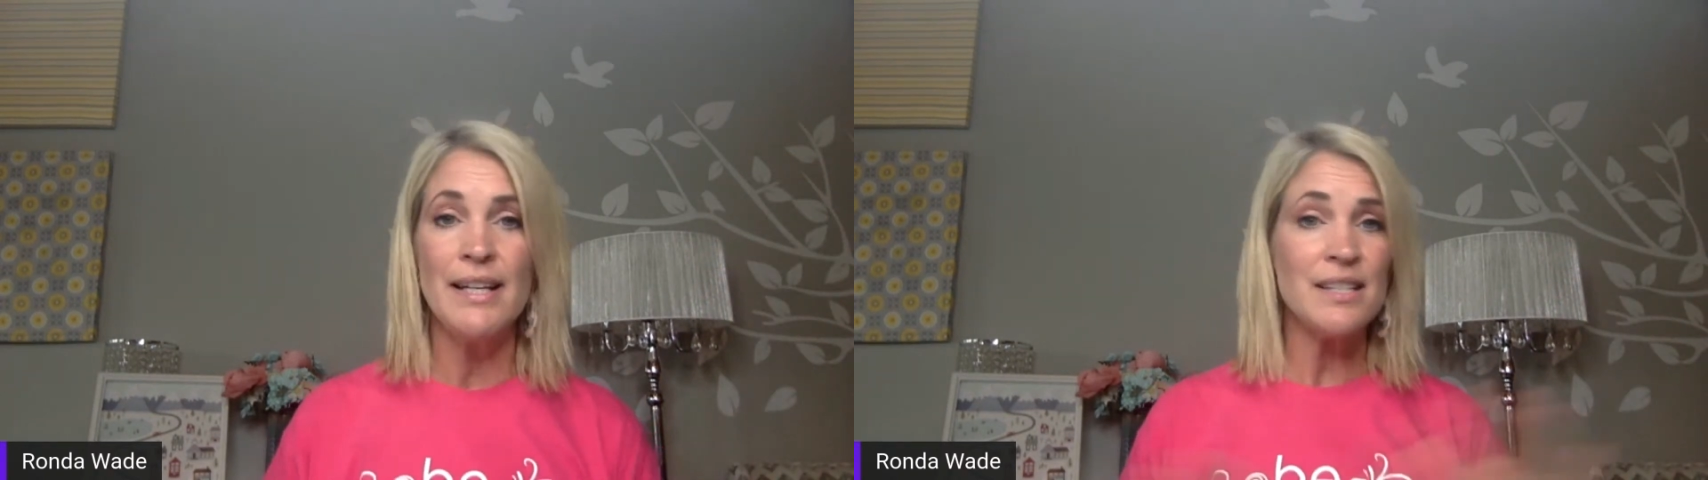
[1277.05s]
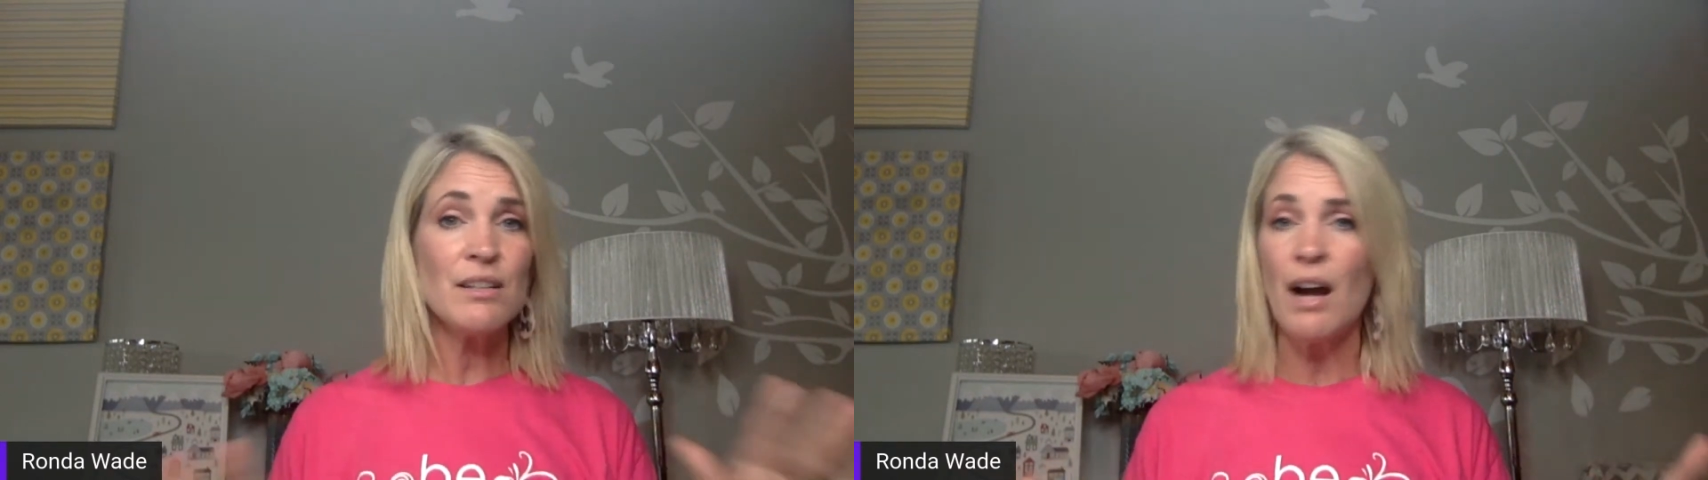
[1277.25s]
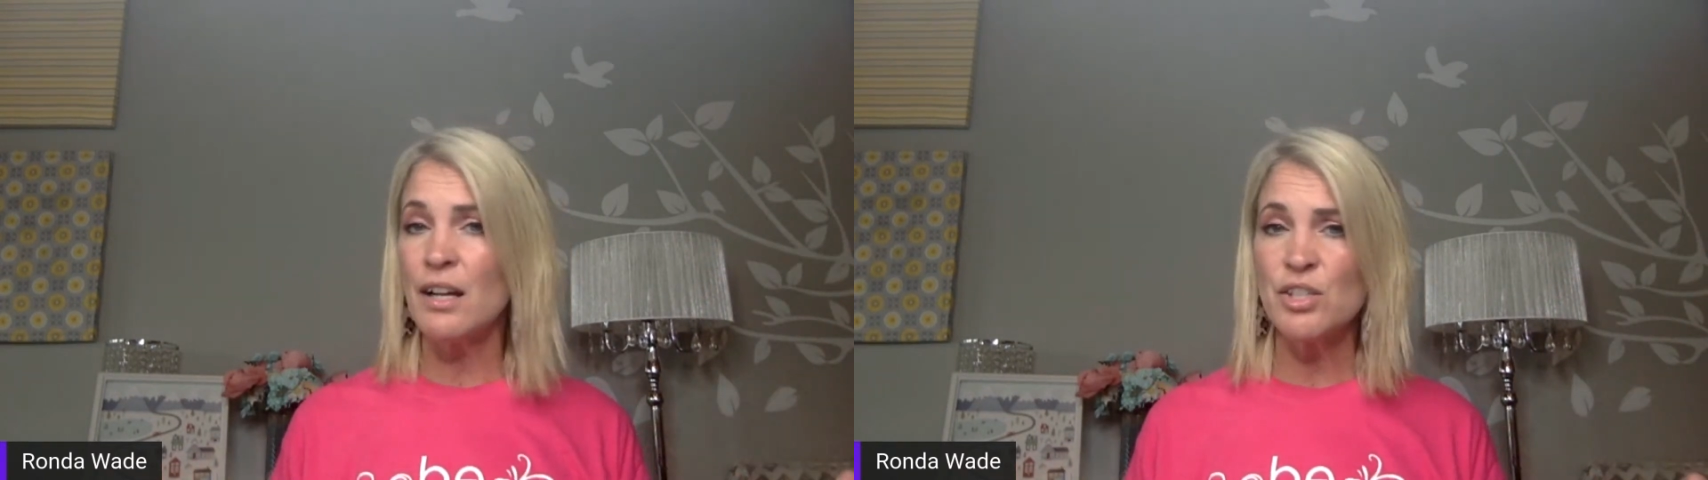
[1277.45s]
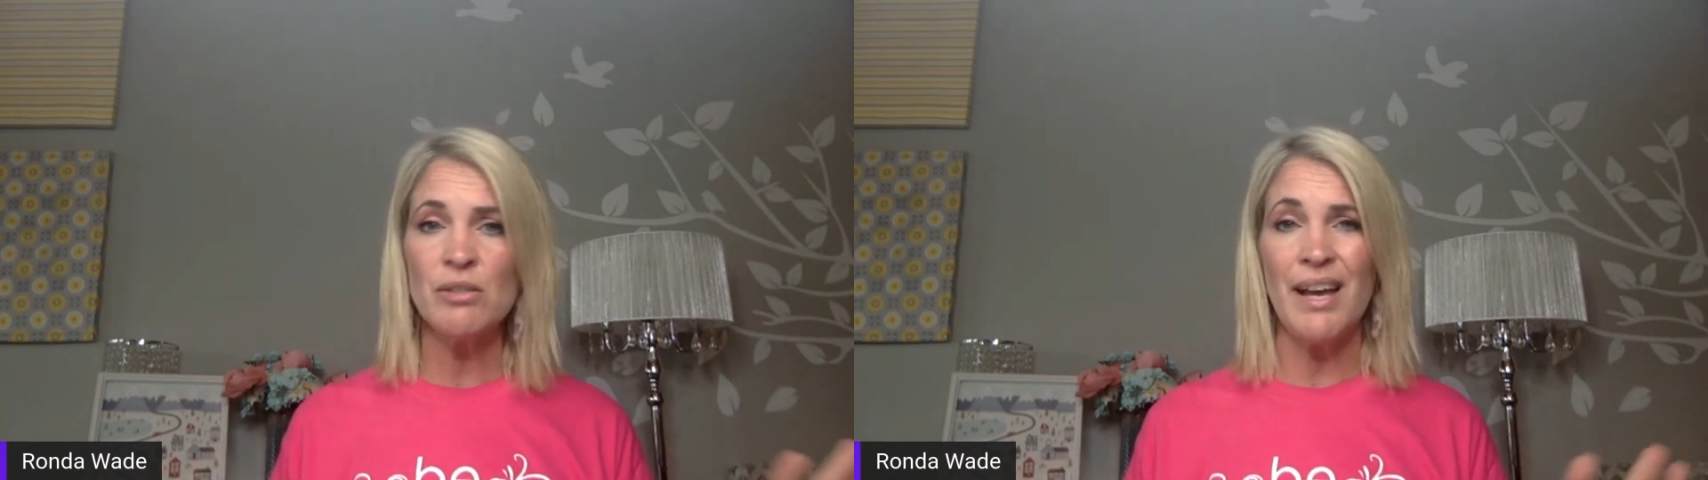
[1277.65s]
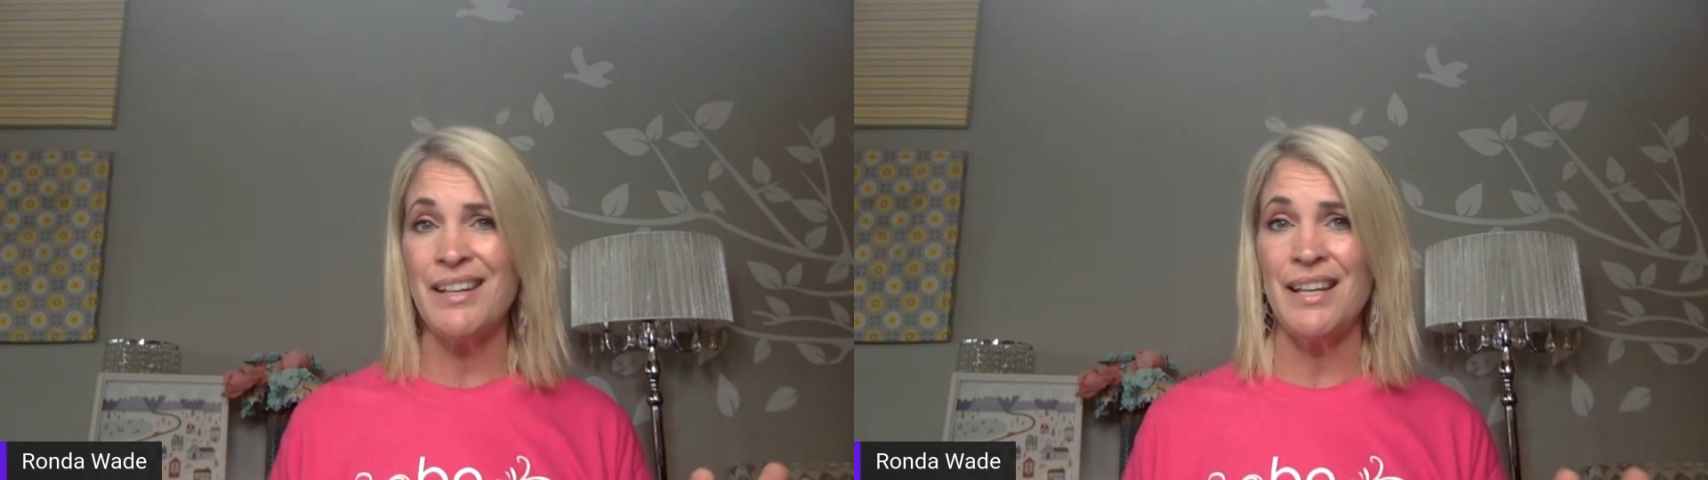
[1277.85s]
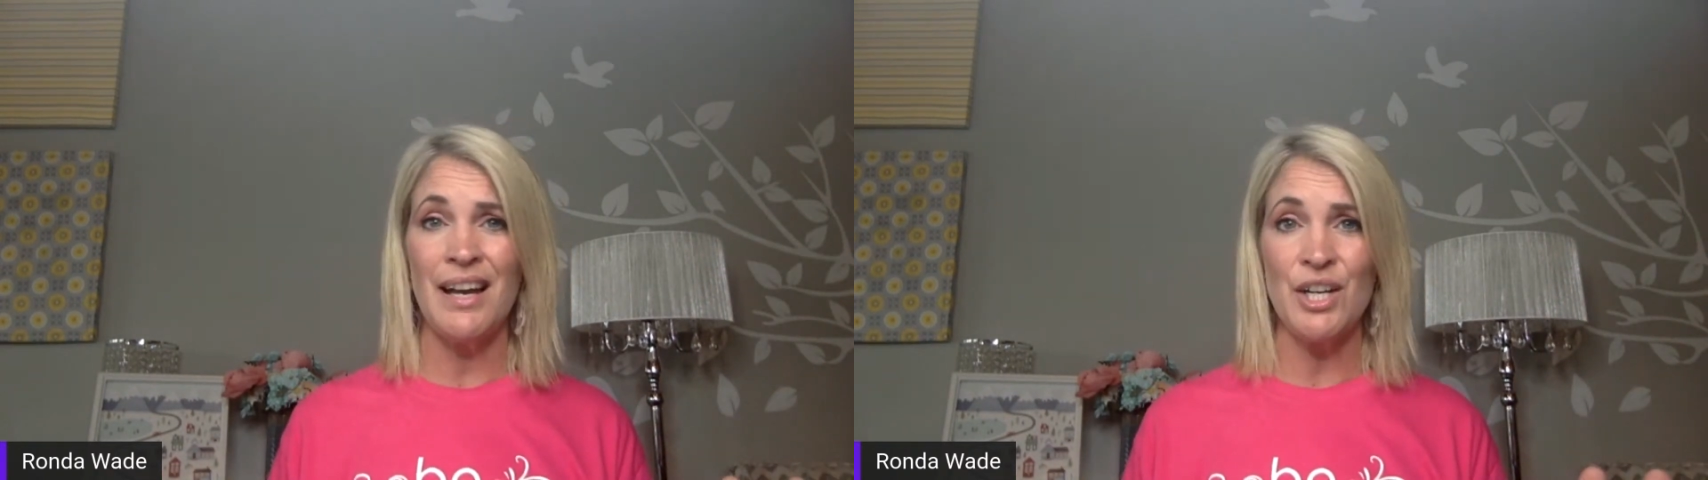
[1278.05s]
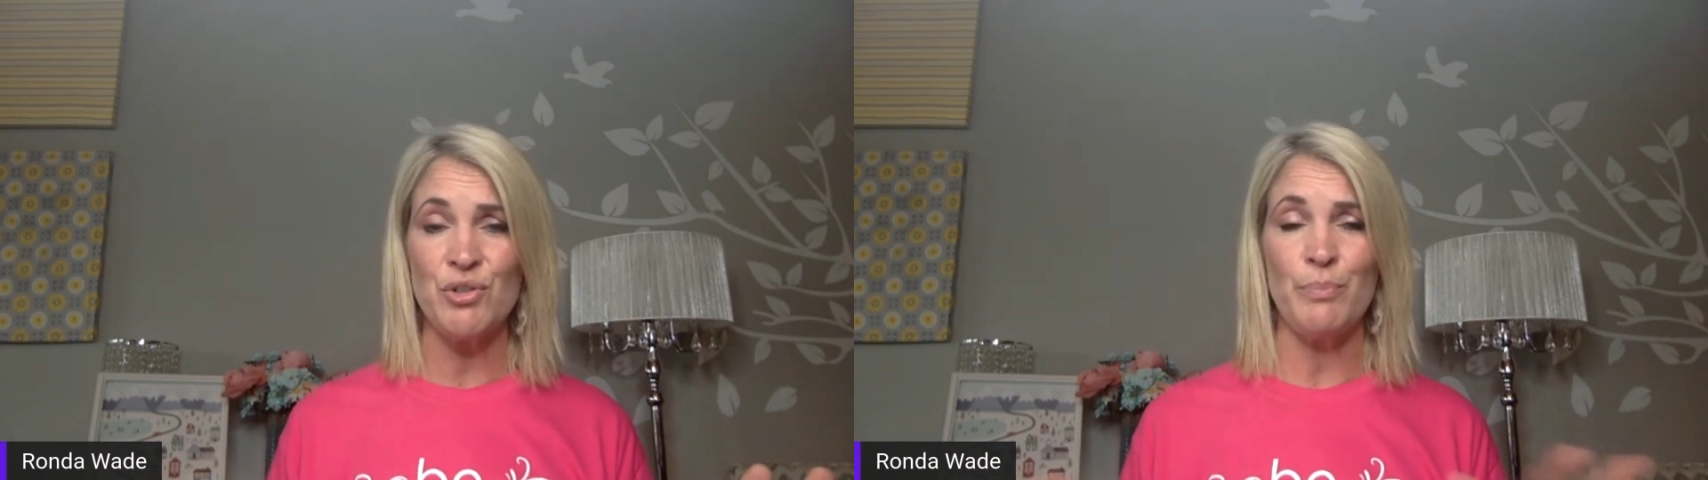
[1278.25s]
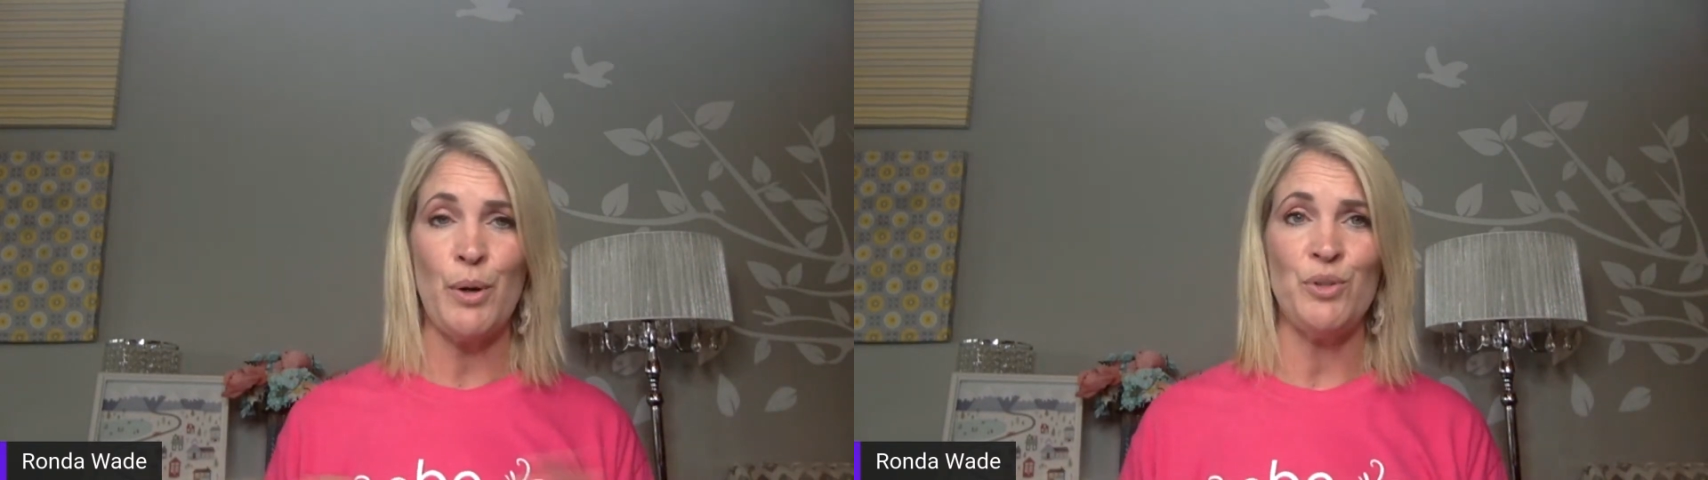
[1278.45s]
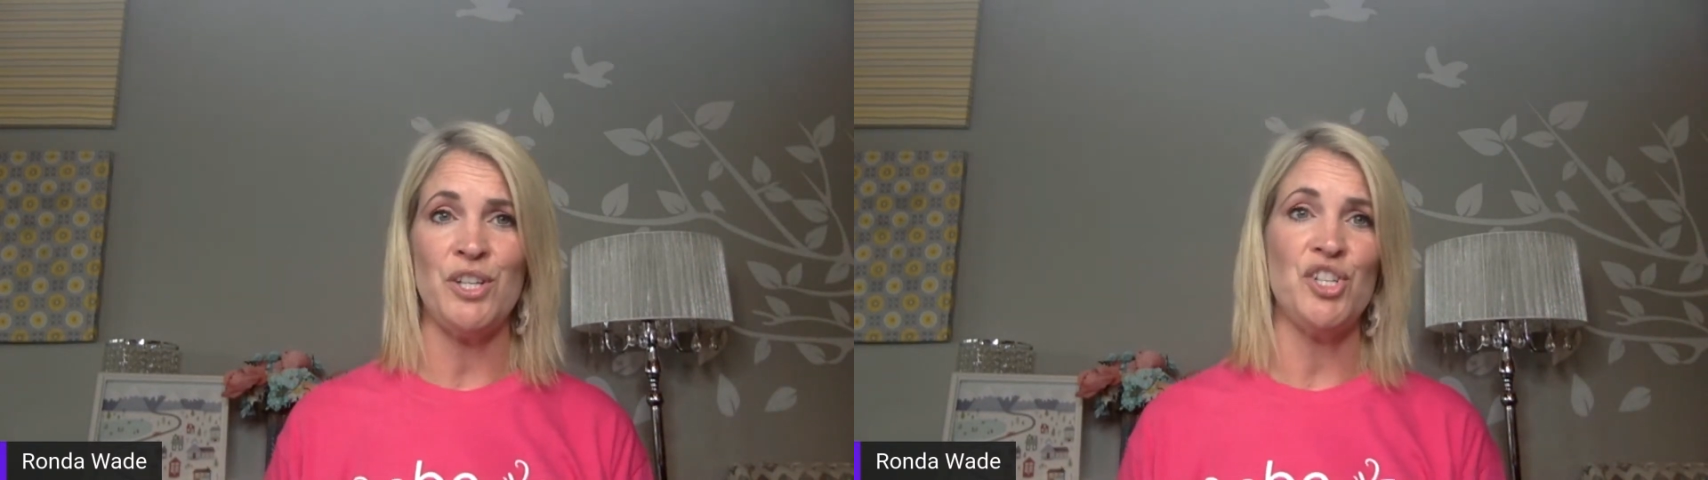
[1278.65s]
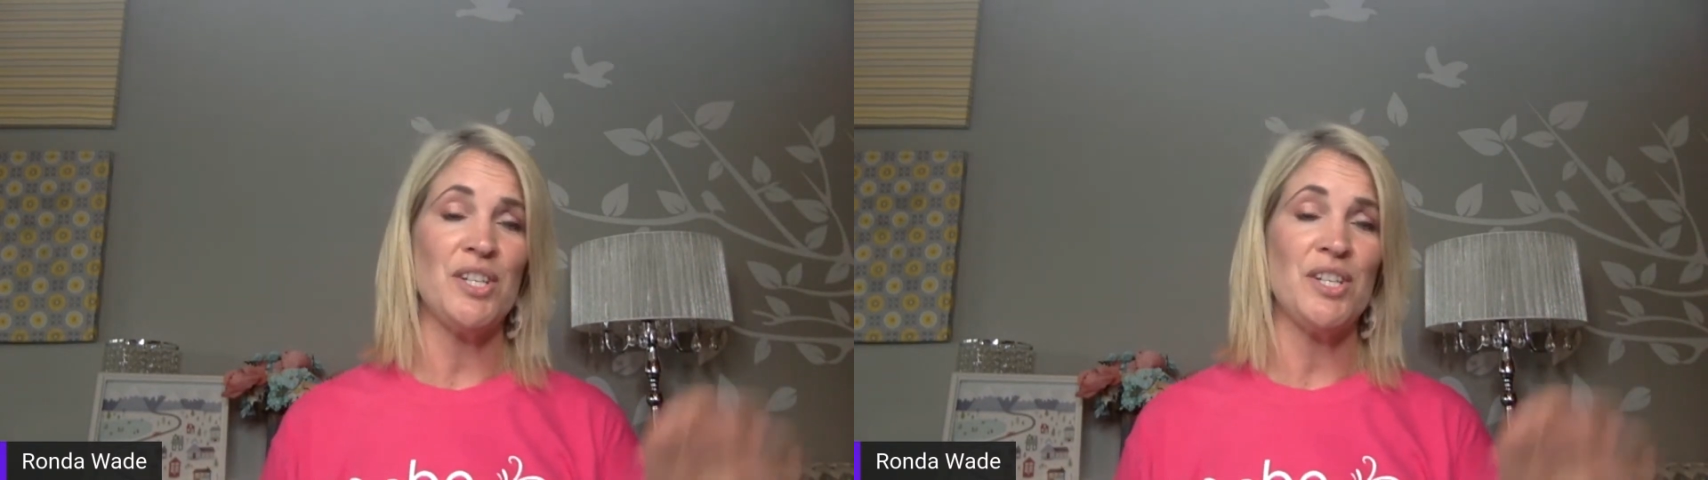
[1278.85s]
Doesn't cost you any extra postage,